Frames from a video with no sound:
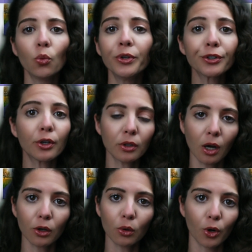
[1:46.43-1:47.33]
We are no
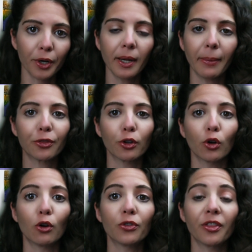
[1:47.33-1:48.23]
longer worried about the
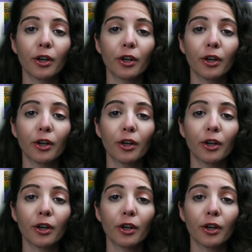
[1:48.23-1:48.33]
growth.